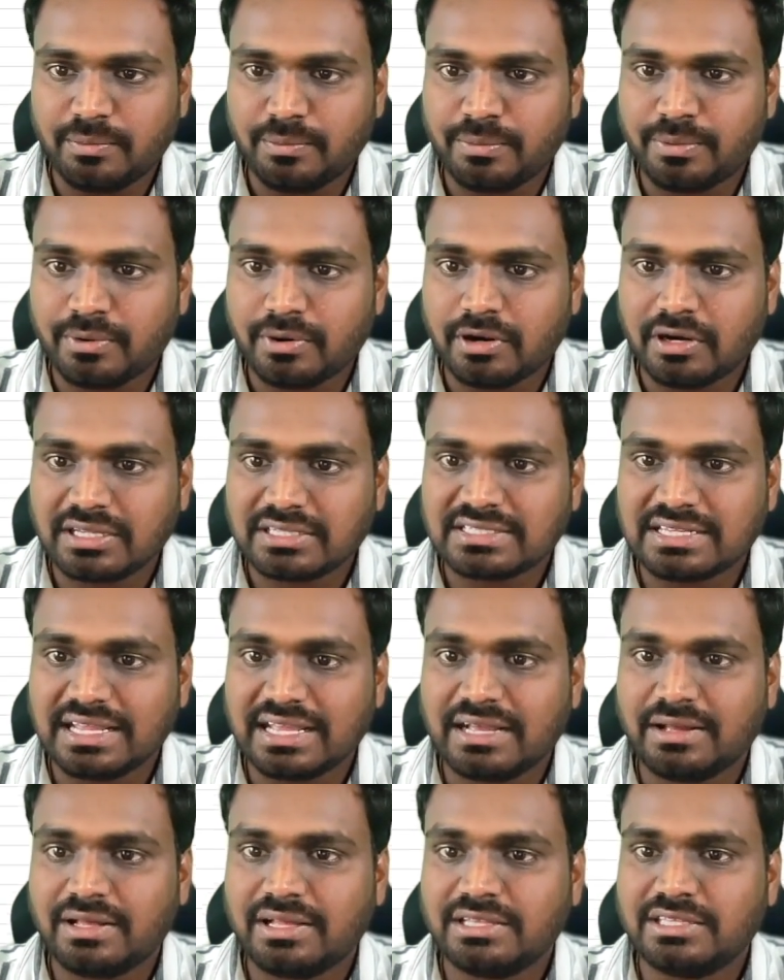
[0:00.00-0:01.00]
products
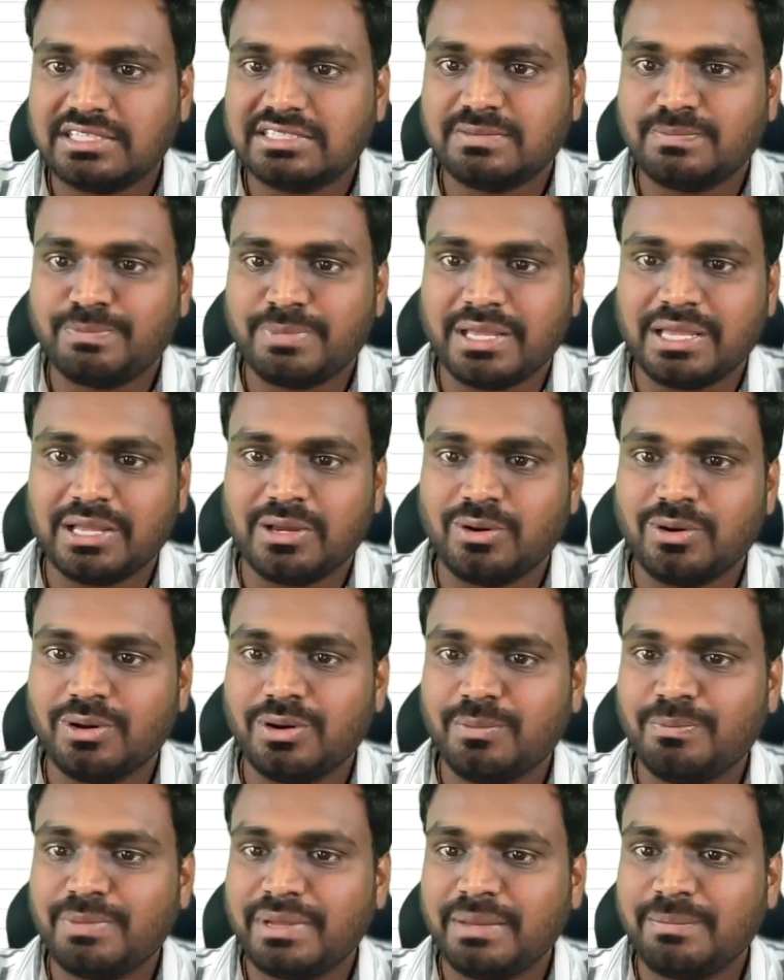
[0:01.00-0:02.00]
like this
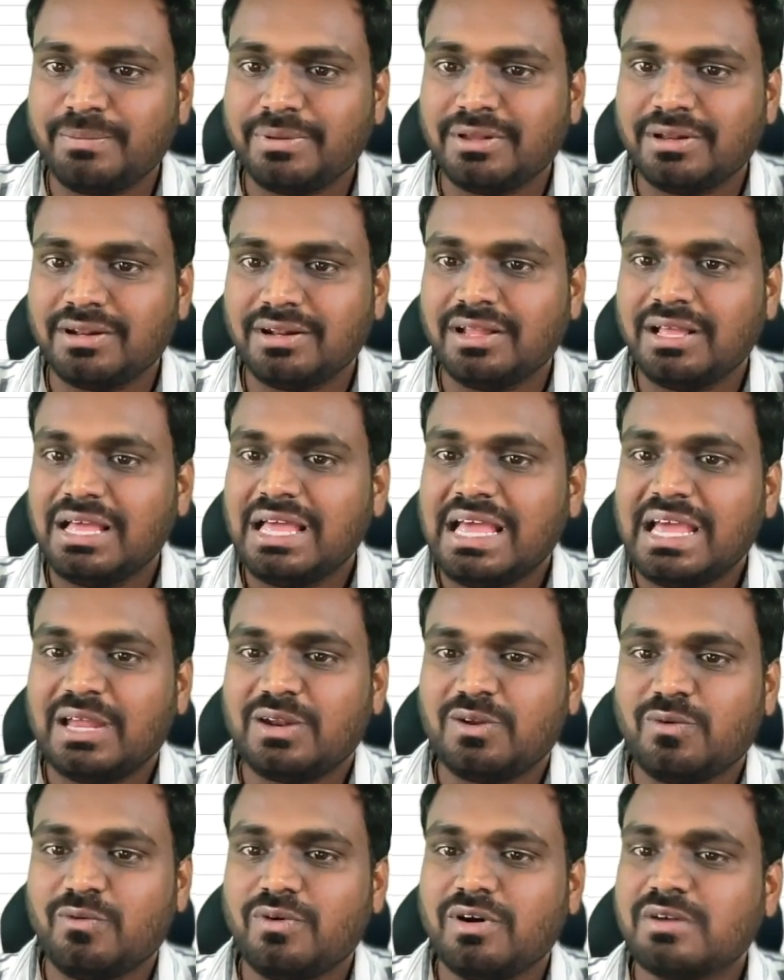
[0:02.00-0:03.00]
payroll, people,
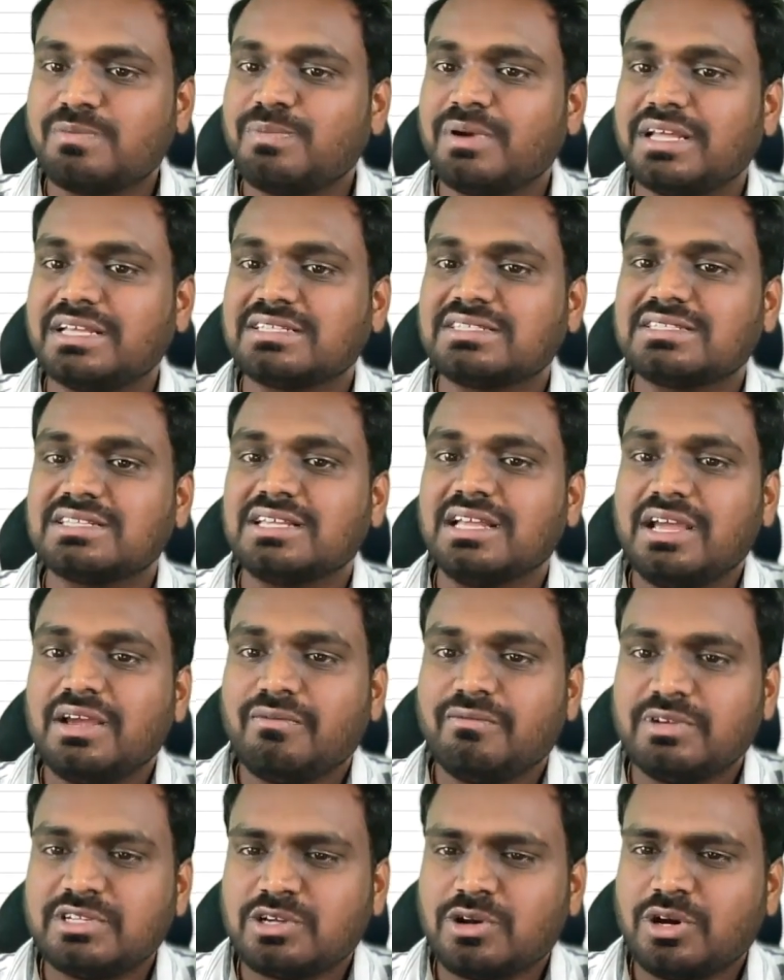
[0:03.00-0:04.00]
workplace,
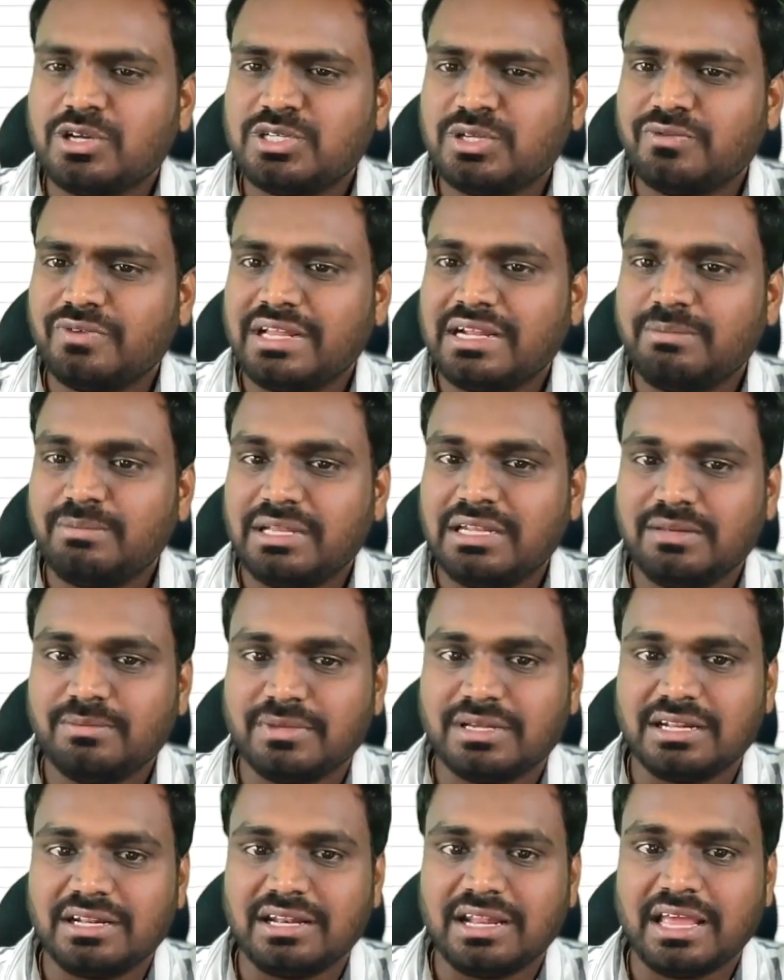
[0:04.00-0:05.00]
which cost you very
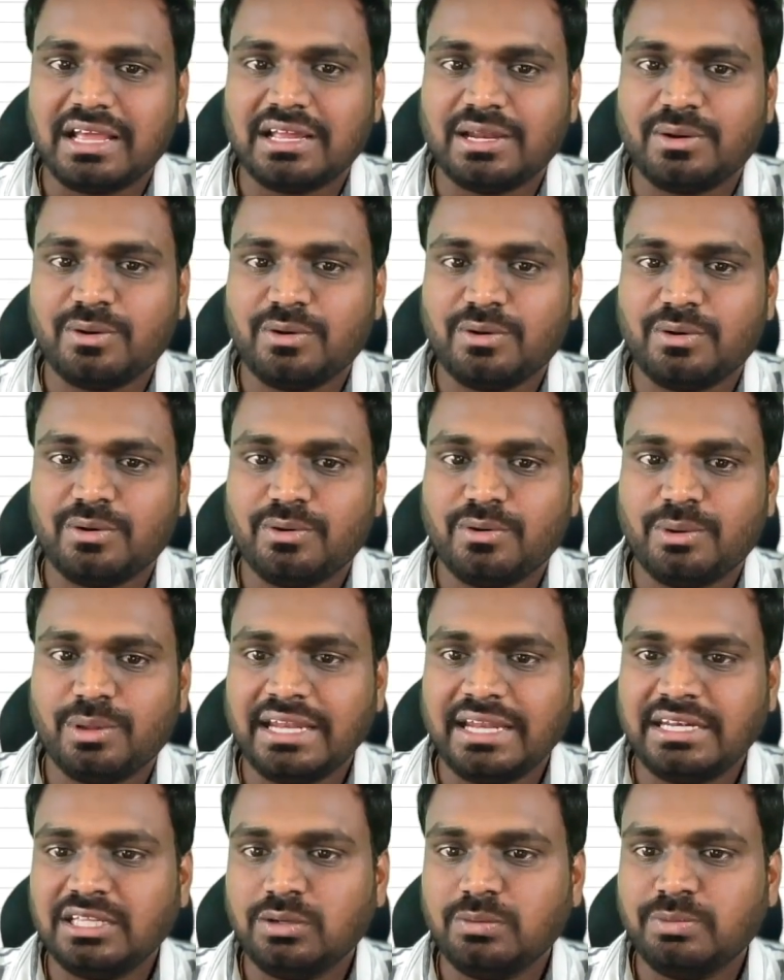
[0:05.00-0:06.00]
minimal, like
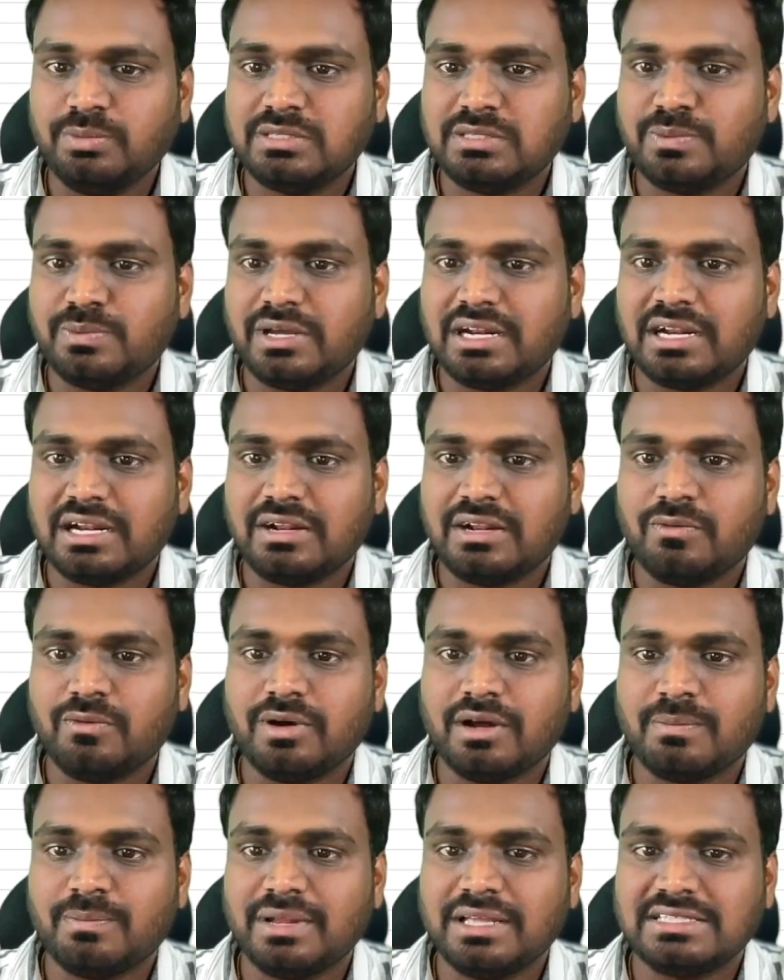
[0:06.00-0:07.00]
90 rupees per
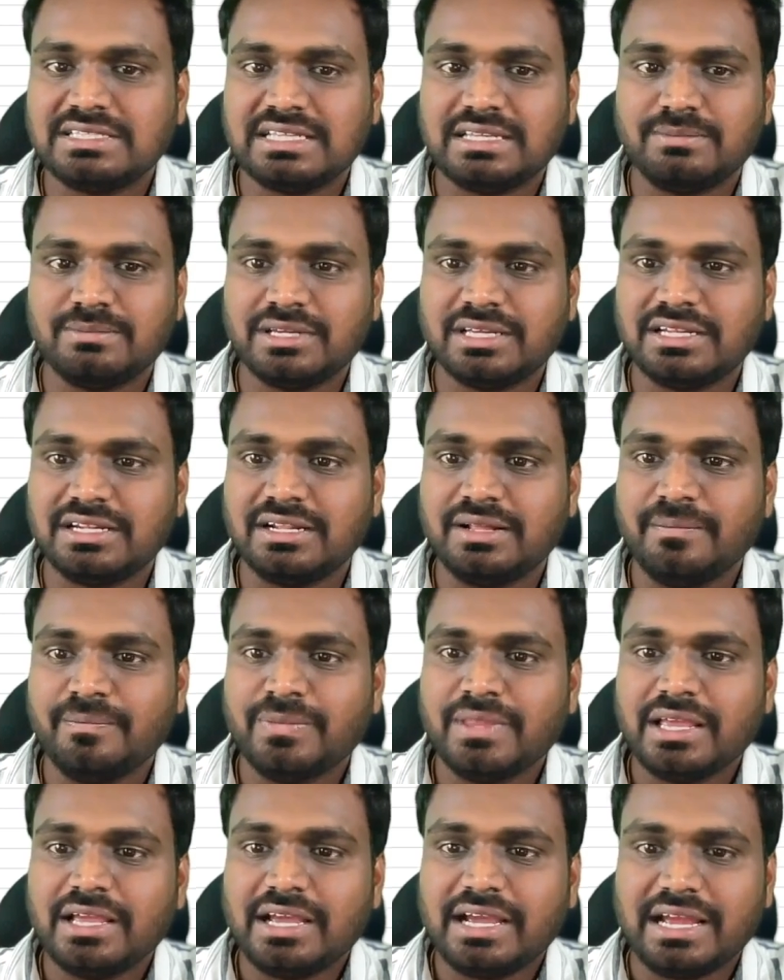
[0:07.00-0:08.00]
workplace email
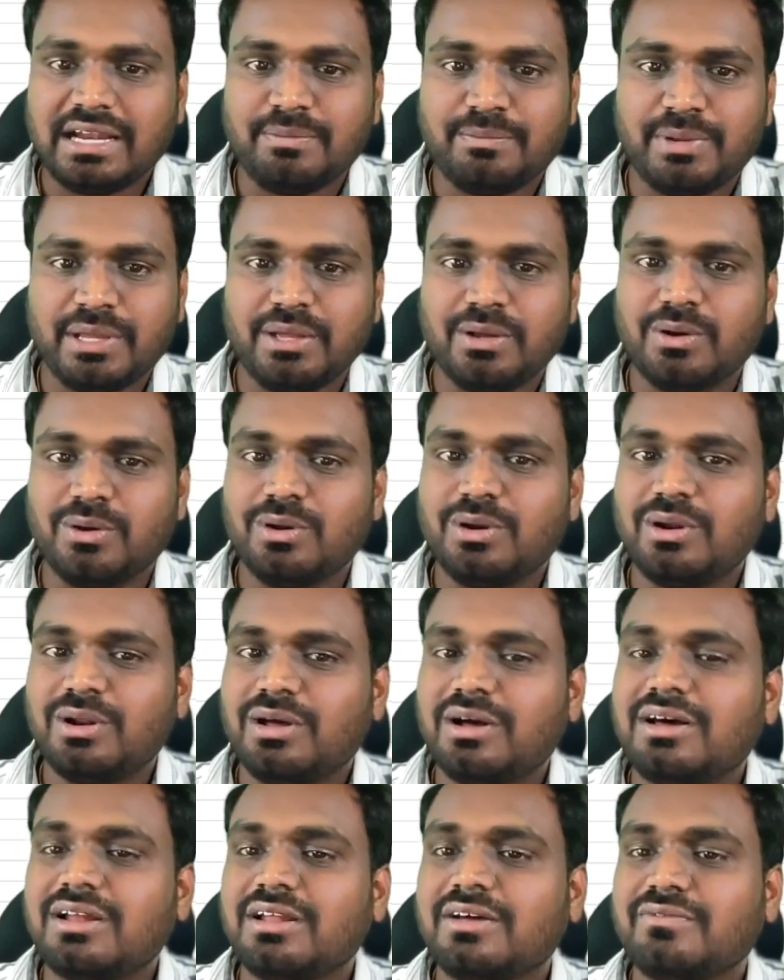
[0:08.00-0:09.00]
and
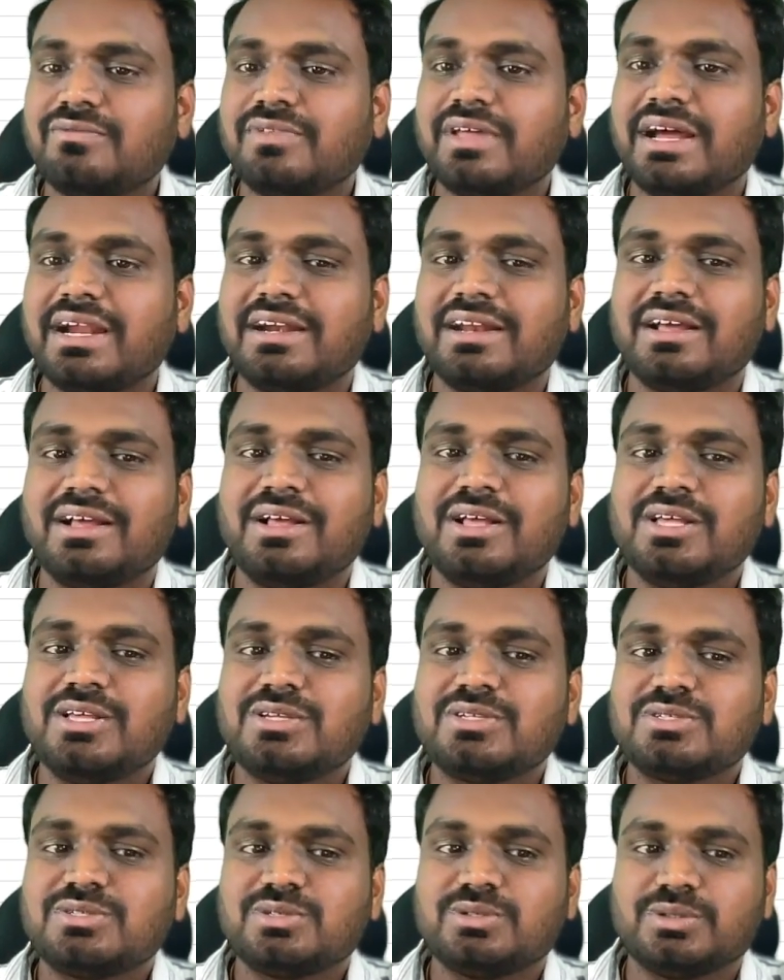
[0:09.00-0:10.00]
payroll, all of that.
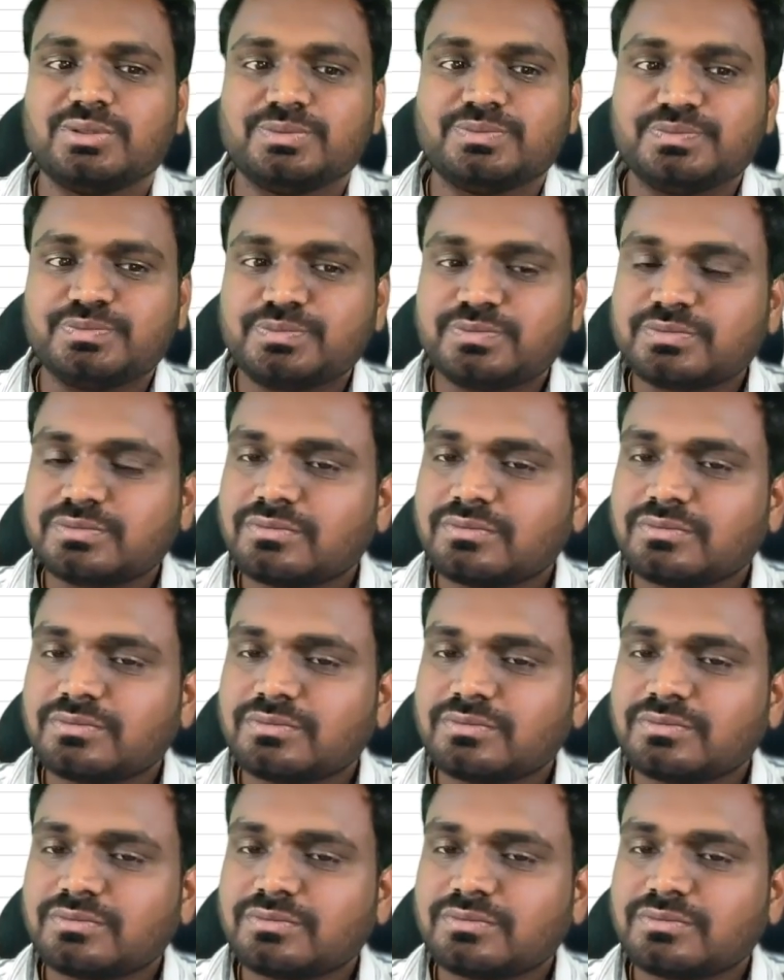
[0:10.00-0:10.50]
So